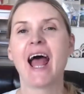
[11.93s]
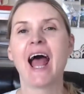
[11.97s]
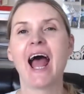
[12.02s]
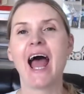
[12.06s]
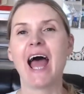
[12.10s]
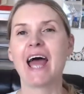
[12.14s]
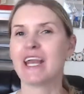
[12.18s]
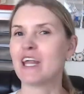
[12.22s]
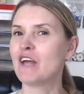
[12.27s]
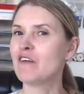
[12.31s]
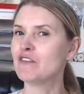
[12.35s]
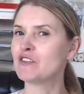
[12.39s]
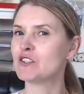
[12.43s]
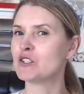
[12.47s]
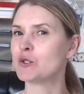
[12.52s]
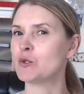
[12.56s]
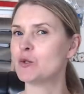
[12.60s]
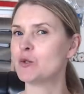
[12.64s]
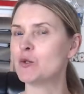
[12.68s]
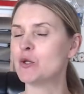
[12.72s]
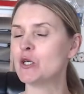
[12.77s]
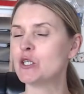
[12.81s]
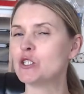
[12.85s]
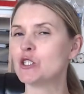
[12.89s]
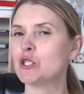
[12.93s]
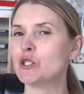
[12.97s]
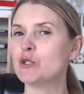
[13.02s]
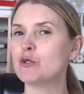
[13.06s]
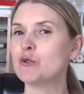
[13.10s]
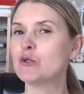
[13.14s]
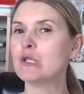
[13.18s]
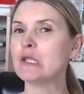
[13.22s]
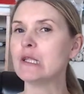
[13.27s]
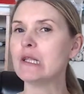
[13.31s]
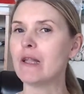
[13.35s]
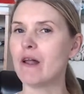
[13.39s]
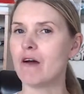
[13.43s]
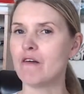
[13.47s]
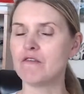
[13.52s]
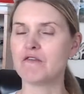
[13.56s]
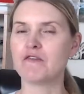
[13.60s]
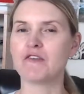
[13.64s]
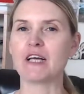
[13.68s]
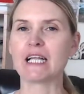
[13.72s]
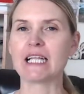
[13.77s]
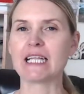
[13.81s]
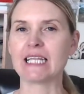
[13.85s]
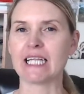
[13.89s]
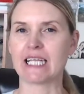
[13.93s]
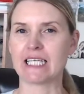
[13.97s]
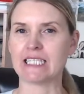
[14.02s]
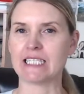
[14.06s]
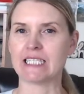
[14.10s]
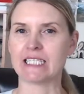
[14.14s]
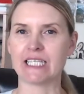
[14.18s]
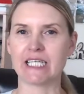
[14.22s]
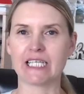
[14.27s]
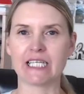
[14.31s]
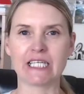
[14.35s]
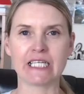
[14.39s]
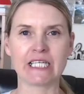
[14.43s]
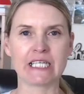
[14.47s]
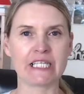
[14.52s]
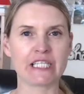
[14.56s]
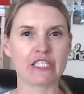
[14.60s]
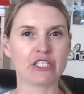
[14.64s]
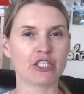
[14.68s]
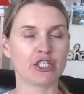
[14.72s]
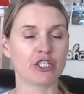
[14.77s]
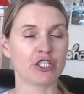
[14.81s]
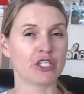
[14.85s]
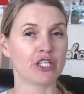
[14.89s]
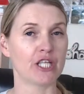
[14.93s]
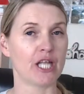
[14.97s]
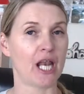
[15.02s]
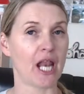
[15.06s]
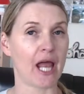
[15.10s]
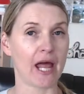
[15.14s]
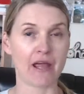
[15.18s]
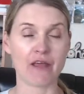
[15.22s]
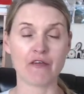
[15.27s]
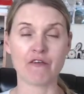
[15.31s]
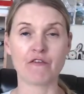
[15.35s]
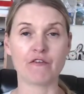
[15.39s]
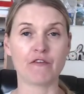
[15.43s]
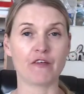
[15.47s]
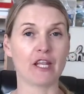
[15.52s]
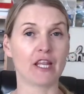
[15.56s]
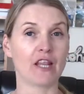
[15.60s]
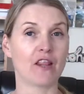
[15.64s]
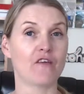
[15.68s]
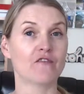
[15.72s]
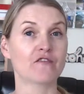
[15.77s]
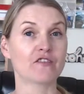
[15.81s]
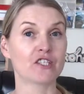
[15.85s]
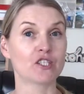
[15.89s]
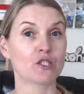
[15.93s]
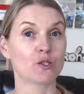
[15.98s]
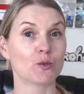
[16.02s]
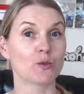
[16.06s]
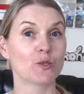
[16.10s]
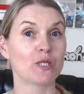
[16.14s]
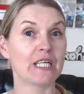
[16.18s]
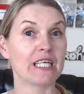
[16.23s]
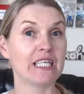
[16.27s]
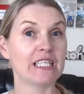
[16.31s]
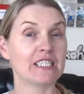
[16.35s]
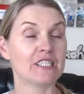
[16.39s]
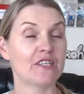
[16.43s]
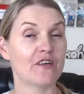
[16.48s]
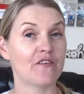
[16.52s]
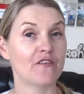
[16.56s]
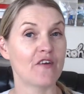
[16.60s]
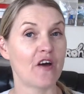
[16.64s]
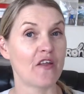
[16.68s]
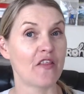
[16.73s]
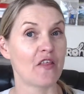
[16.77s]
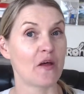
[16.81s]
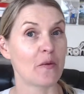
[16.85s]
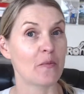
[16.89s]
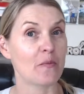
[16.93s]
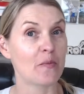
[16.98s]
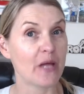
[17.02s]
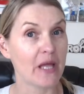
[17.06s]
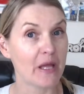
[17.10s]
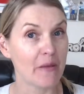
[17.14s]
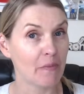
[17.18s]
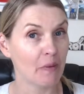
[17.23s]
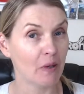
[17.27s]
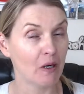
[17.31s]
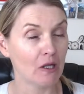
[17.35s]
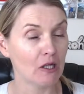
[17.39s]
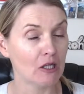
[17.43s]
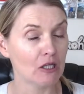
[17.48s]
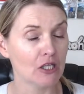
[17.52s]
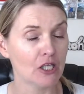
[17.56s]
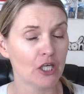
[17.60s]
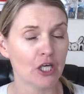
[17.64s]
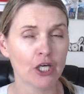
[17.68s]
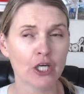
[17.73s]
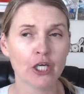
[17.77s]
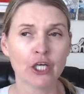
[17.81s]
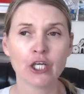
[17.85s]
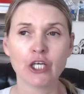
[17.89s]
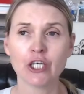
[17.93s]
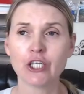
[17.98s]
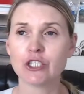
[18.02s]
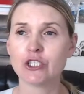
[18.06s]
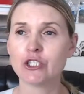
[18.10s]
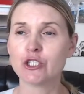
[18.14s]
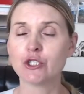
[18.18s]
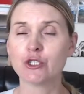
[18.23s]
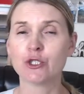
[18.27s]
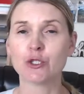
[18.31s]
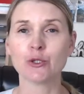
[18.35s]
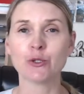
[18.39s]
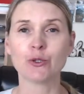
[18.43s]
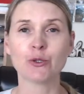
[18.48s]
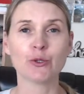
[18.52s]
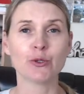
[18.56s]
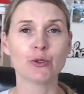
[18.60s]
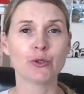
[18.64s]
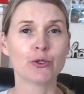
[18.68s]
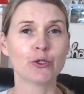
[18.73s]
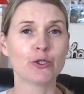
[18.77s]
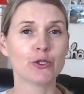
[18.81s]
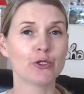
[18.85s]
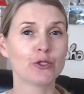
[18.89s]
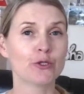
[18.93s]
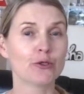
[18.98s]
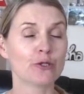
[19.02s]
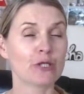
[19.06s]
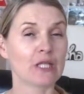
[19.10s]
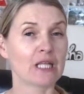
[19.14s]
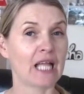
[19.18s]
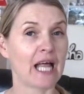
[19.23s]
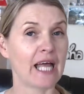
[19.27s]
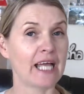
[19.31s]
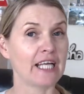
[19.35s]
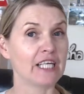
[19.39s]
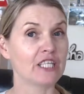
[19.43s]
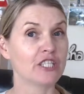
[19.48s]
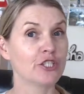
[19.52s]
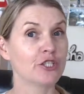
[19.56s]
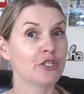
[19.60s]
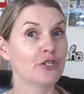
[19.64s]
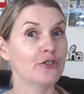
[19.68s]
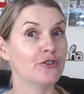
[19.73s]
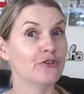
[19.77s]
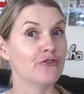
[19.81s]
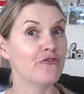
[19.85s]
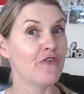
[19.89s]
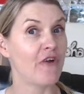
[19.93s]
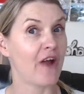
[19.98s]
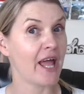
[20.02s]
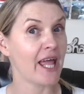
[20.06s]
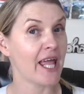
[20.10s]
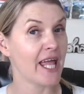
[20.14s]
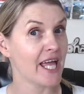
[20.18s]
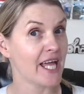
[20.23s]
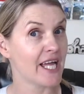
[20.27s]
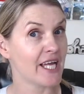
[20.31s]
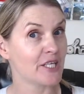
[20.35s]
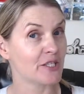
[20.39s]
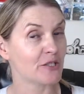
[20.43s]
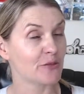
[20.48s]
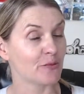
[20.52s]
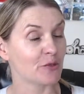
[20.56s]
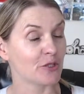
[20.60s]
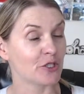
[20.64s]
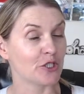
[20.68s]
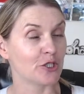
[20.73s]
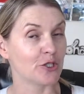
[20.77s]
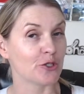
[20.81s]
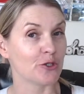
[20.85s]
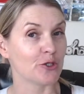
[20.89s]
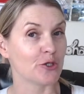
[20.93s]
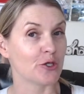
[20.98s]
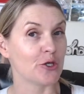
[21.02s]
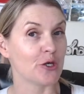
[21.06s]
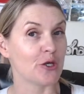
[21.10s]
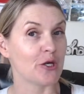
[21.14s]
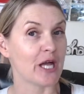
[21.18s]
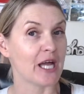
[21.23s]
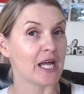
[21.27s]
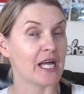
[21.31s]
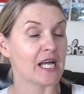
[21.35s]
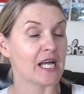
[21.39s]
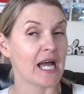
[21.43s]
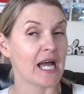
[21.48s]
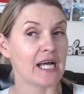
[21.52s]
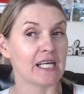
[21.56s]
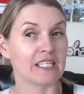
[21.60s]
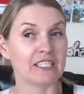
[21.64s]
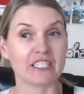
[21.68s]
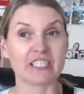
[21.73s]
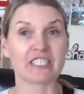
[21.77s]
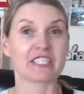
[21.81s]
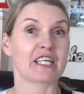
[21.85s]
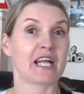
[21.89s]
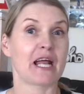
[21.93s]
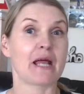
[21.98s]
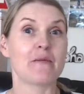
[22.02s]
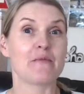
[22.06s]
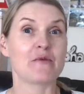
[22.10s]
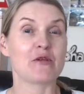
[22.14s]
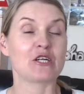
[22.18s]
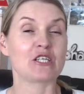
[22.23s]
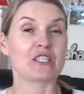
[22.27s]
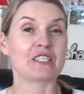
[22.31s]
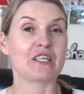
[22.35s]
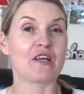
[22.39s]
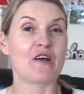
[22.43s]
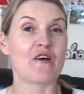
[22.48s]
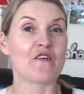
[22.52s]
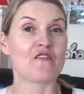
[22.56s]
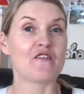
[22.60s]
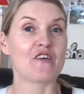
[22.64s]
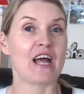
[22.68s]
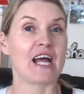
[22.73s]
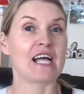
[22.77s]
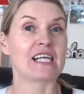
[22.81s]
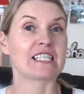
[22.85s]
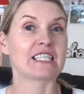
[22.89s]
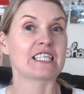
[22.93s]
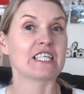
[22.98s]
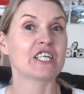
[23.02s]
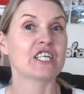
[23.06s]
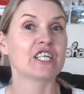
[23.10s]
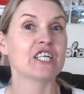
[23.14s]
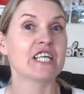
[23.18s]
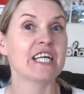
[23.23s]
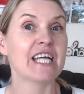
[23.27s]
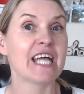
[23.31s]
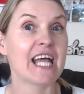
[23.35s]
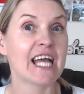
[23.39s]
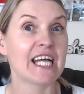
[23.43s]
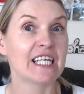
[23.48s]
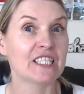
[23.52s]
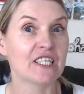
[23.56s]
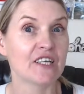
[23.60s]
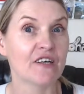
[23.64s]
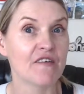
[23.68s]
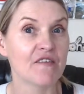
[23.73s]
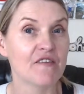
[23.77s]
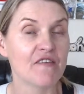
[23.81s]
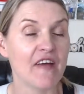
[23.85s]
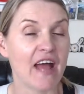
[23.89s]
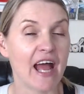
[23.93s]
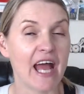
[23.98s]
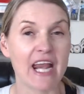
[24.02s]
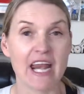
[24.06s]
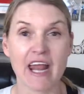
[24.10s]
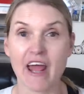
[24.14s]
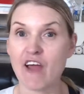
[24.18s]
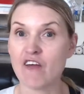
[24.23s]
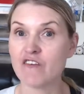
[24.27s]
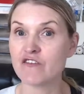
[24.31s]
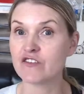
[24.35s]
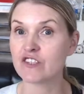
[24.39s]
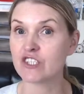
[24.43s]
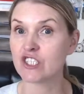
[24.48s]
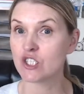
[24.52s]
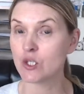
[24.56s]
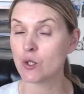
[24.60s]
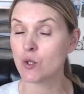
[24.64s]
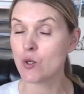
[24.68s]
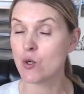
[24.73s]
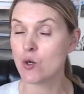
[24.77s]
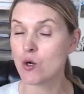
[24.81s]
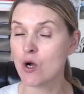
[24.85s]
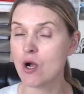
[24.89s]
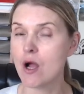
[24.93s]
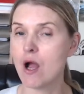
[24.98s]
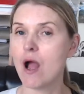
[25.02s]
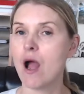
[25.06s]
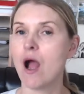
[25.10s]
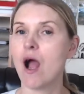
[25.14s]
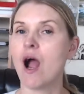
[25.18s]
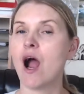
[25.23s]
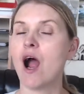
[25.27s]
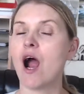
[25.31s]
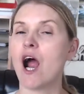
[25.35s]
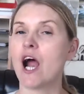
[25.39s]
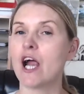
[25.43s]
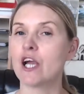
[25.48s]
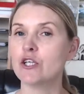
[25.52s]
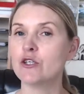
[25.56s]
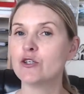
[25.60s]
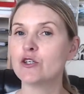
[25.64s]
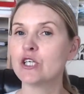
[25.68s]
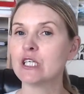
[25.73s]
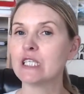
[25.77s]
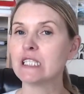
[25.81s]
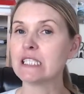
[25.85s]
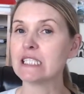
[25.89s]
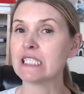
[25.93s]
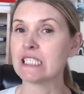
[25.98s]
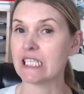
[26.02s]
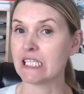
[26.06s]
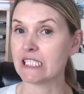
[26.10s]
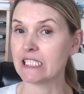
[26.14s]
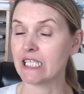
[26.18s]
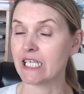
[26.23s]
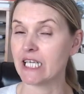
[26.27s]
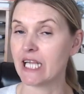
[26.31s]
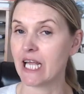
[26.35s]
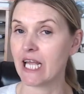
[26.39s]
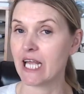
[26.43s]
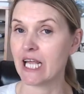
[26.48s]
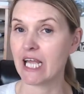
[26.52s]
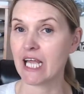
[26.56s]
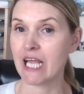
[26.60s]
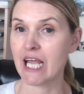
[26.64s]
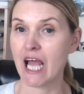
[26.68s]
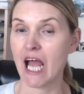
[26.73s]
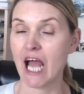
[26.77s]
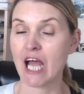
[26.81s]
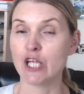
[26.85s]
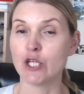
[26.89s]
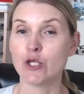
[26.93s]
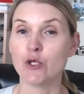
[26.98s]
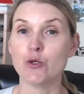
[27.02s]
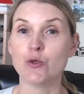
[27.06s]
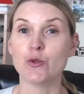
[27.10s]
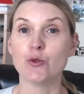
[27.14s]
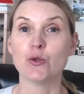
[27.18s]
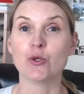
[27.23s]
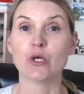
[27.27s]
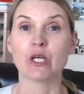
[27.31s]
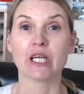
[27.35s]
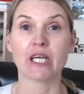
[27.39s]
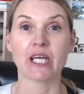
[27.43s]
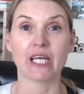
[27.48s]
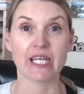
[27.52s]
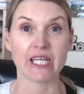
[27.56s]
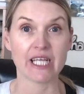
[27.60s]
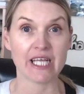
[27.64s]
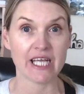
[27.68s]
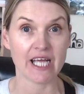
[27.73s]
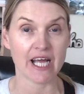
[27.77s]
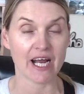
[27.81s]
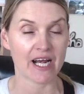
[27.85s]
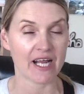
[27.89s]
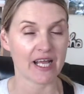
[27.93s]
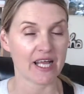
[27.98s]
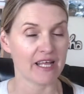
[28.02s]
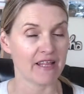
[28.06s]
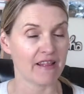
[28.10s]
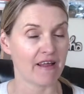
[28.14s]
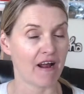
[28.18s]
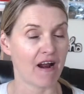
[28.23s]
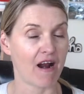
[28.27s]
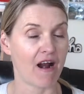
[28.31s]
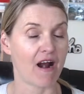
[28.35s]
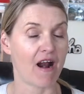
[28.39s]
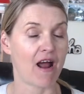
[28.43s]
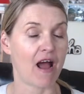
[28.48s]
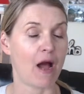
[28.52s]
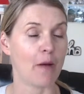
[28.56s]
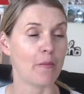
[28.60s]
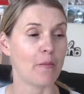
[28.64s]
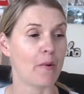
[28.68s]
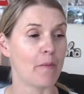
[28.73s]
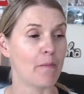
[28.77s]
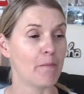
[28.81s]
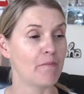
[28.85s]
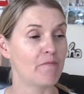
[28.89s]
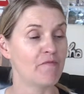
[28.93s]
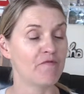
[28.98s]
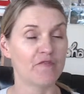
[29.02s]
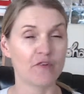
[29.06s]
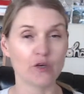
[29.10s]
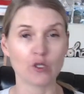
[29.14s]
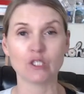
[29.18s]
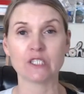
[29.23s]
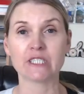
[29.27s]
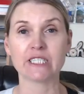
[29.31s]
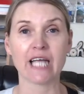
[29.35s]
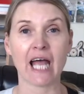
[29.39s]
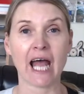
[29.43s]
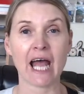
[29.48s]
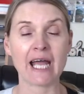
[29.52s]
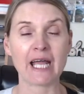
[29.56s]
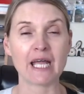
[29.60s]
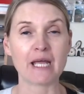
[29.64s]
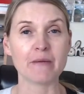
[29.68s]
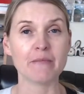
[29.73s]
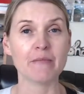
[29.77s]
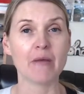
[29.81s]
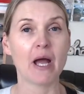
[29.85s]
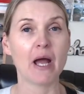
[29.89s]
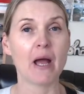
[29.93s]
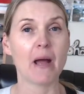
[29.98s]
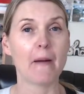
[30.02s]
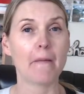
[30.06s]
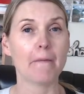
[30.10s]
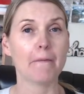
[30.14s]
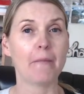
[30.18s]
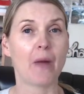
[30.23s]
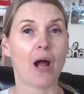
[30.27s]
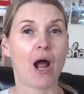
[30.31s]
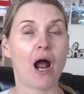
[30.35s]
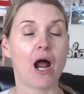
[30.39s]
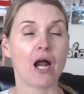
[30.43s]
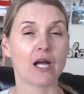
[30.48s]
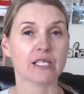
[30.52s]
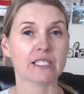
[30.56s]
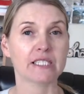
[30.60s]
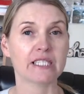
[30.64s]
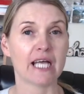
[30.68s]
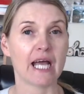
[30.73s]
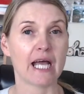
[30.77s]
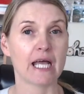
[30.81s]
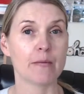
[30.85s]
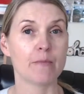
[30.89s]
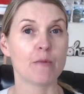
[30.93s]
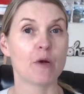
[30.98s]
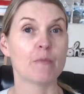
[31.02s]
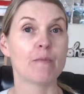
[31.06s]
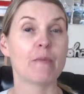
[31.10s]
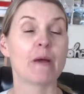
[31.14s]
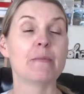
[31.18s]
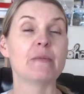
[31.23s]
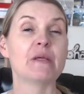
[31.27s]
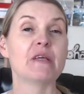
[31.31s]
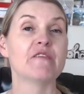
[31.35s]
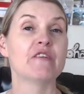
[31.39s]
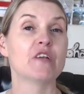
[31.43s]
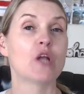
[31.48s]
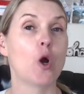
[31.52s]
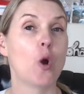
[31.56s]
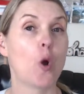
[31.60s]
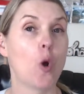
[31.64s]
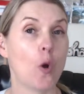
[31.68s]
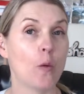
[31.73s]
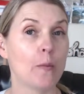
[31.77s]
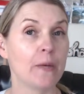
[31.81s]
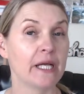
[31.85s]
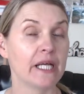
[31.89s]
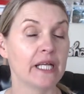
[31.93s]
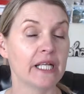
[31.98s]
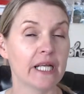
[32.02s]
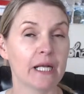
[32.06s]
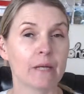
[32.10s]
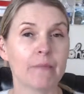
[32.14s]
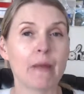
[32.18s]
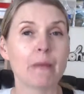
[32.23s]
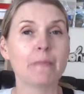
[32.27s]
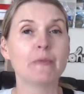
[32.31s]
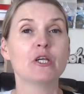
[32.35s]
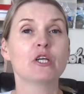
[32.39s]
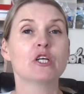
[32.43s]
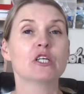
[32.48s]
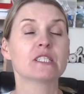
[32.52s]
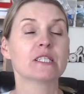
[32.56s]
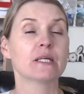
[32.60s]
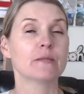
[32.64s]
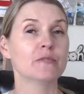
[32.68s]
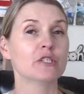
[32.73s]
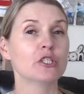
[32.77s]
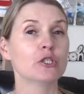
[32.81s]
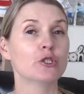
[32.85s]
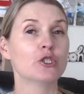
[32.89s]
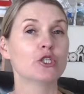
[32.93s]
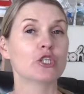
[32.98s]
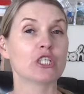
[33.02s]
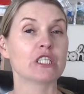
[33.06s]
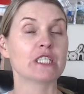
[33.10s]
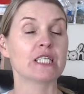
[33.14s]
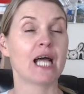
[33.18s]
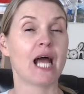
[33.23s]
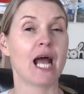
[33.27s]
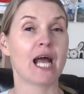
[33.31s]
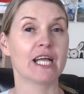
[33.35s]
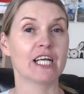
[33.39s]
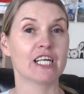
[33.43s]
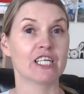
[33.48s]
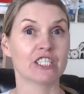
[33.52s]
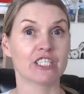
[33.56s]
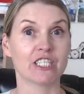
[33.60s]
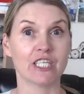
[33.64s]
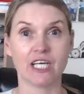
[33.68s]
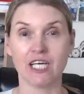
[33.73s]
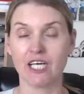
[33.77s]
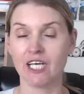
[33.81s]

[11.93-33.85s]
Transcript: And if so, do you love listening to the life and love stories of other people? Do you like to write? Would you describe yourself as creative? And if so, are you considering a new career, either a full-time, part-time, or maybe even a hobby career? Maybe you're somebody who's retired